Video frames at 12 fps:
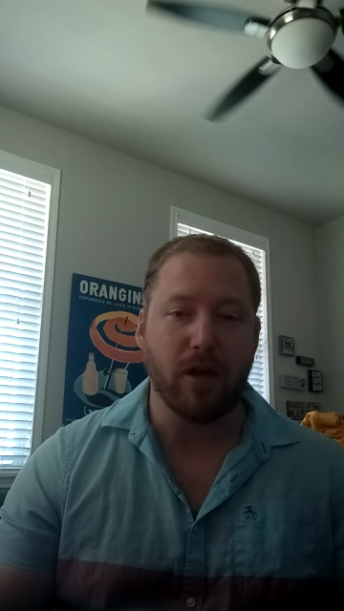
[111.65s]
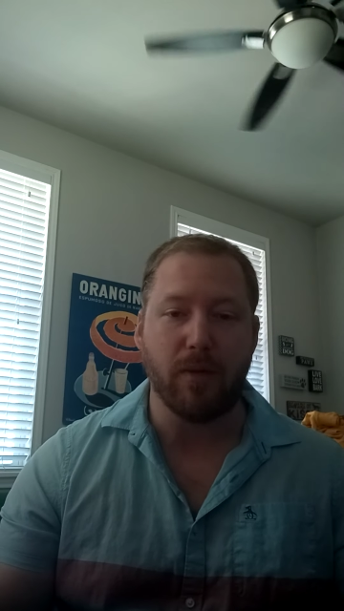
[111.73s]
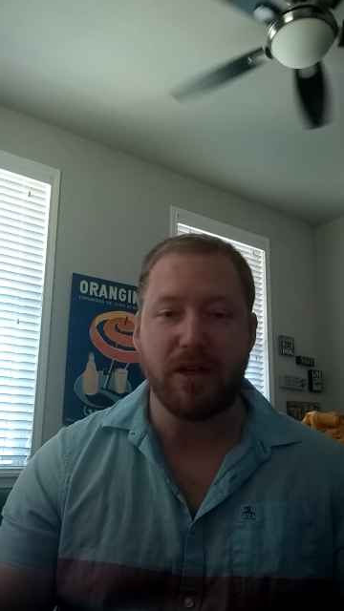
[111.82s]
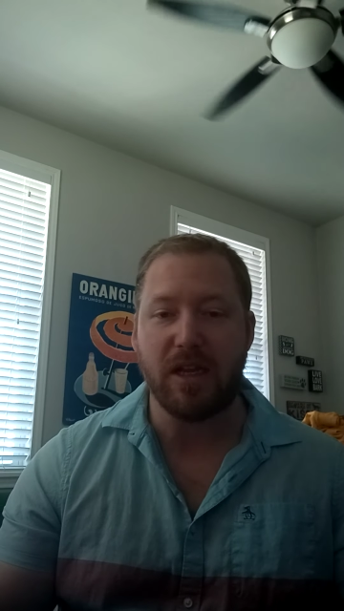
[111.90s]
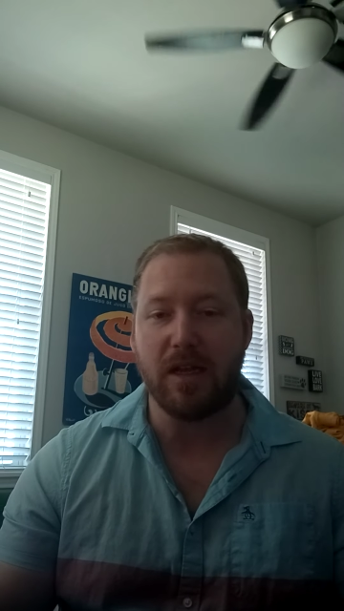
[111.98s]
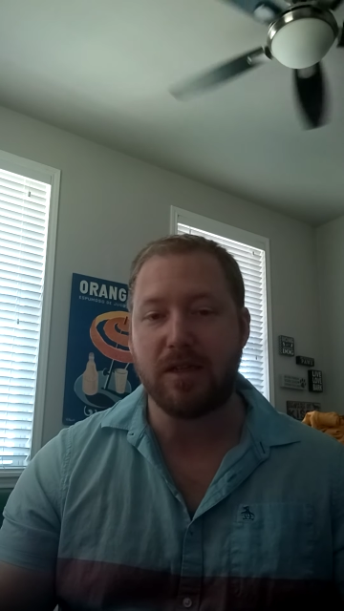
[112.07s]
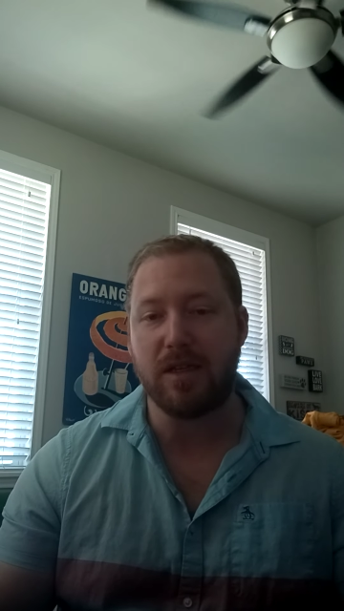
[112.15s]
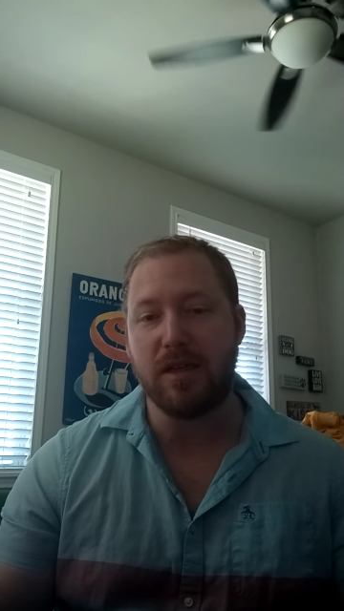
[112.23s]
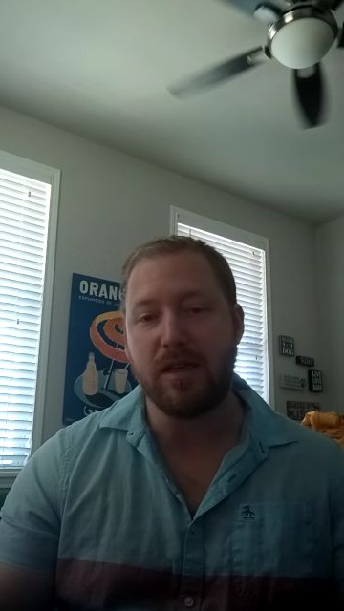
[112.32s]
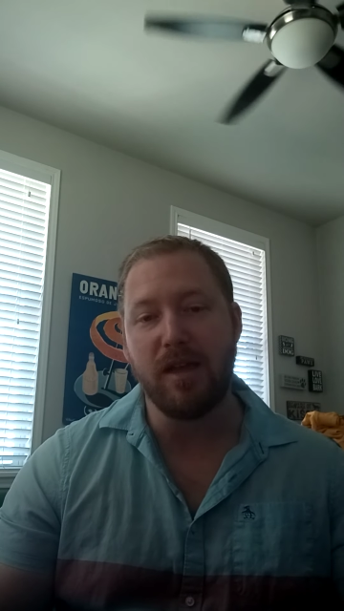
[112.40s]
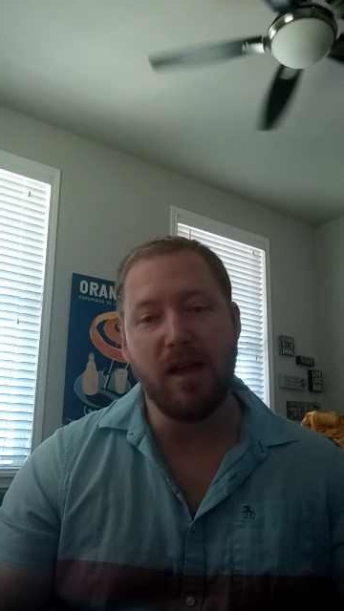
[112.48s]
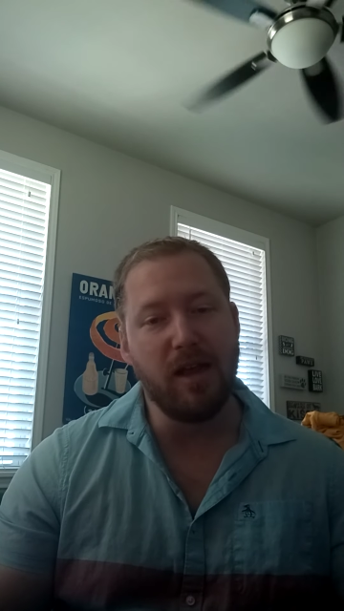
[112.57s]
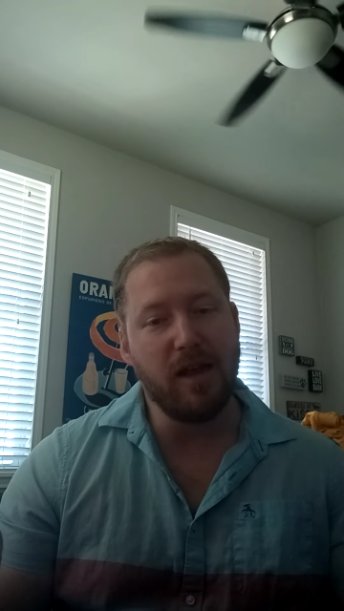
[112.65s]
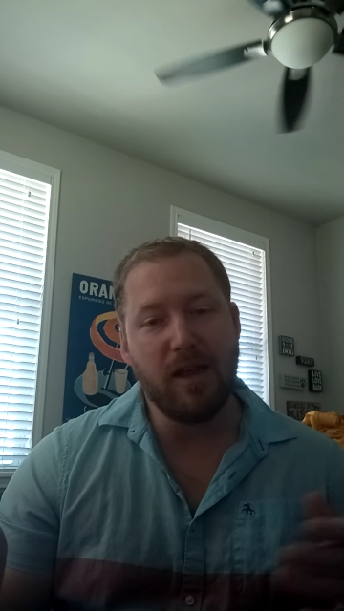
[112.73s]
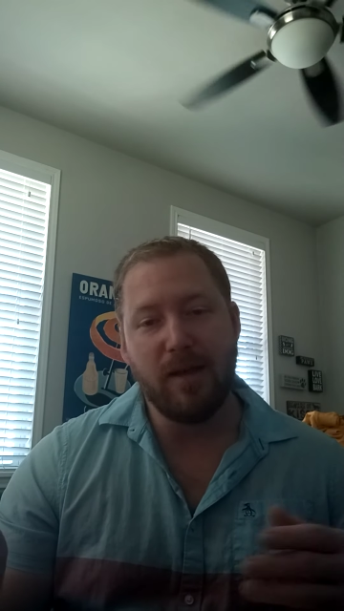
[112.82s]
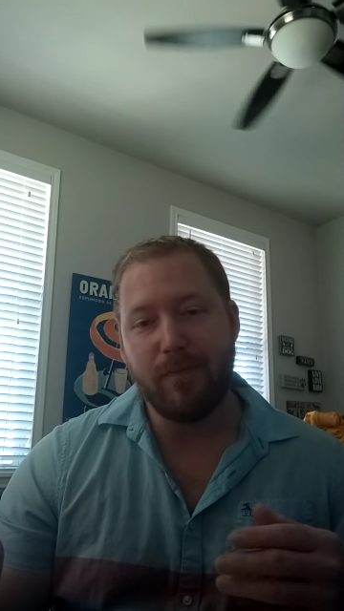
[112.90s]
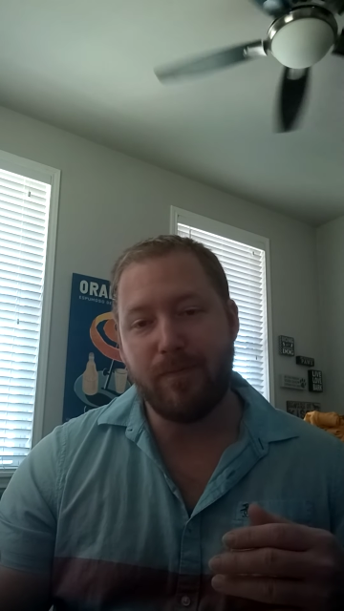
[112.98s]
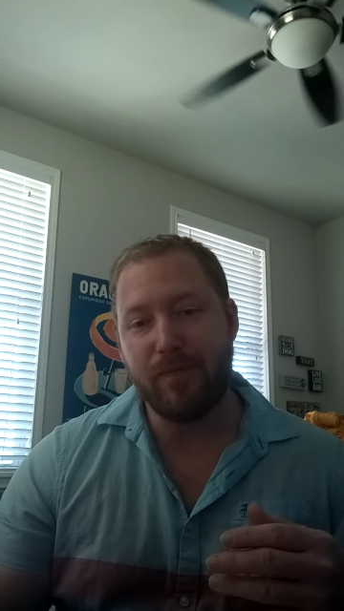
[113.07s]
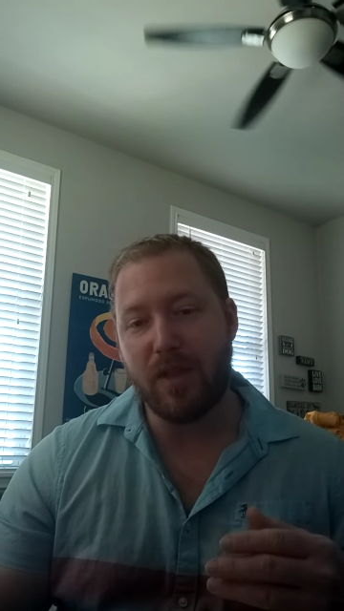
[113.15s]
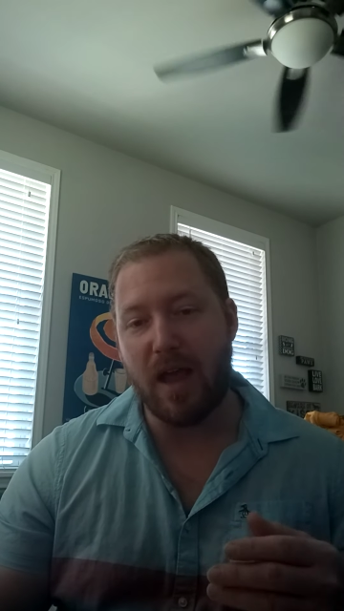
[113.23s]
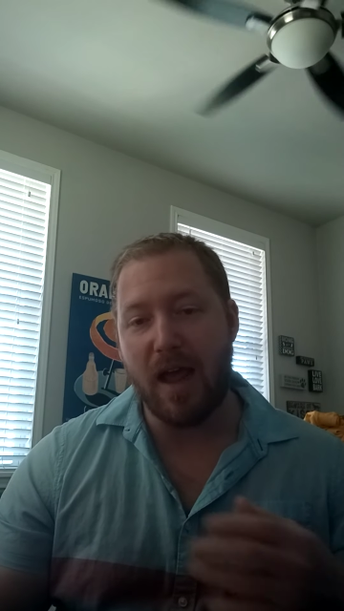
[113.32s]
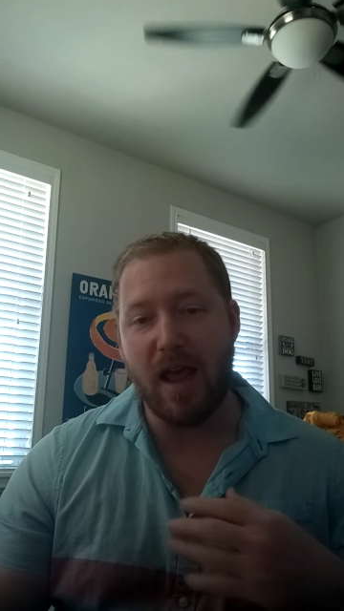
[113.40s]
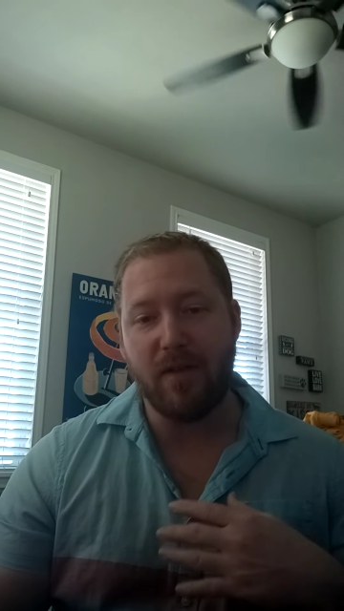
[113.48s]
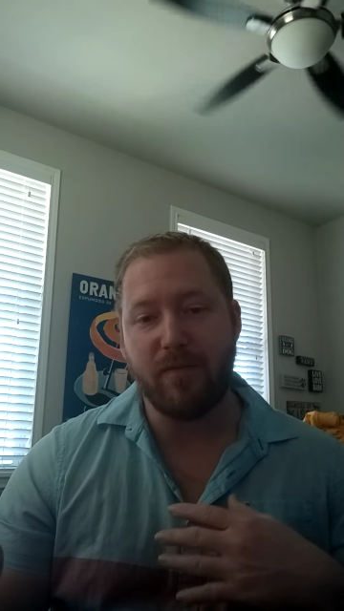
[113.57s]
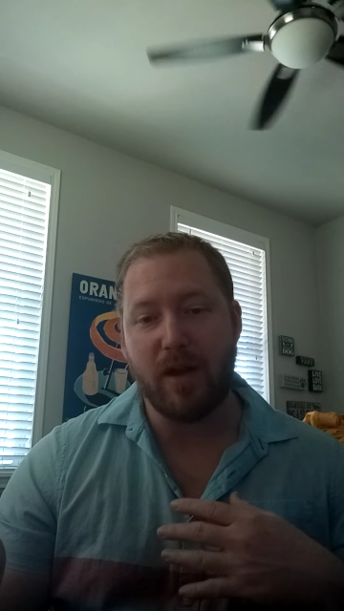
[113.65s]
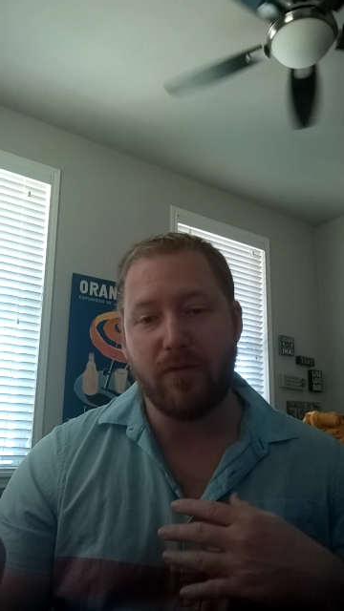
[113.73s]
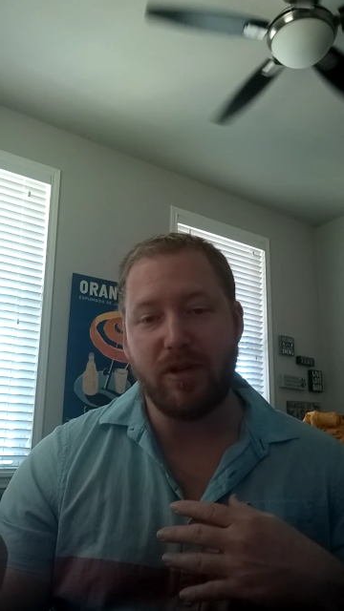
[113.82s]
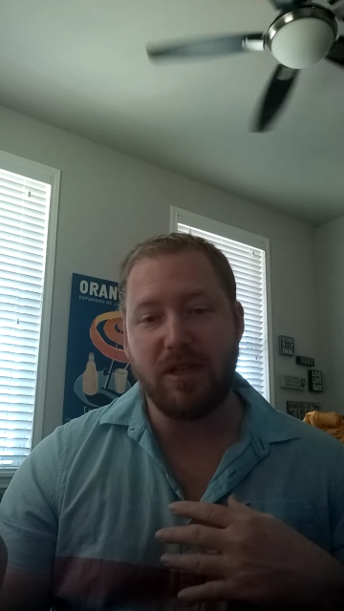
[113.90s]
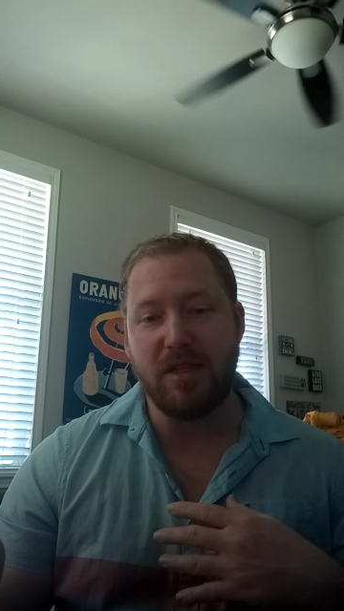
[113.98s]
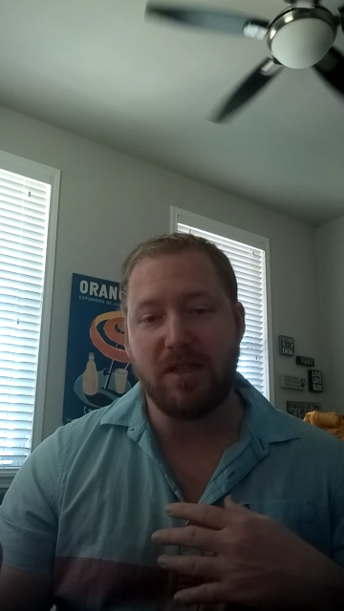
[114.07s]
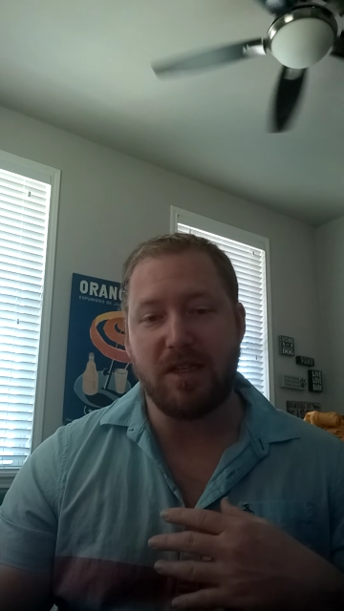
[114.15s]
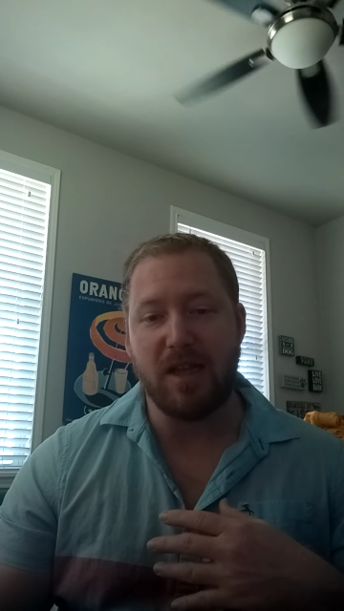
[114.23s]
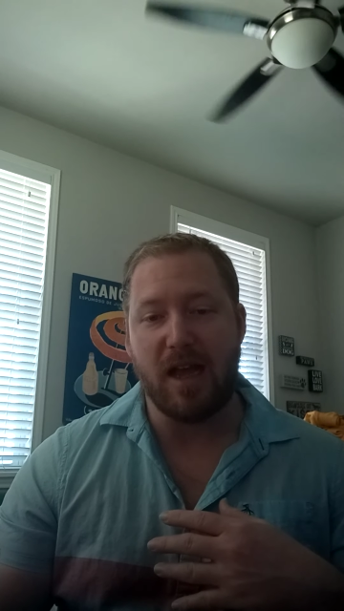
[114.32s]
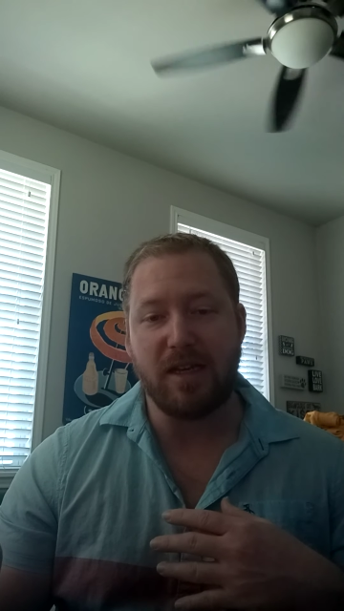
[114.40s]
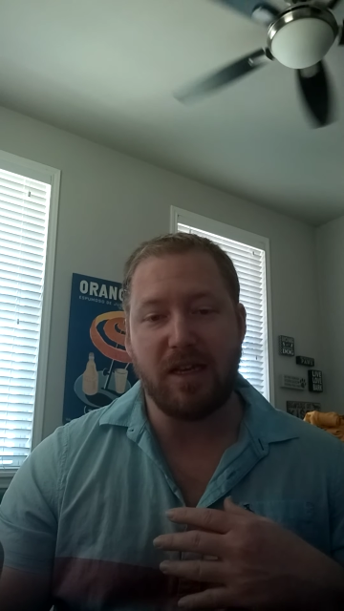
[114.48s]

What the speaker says: But Tesla, I have my reasons not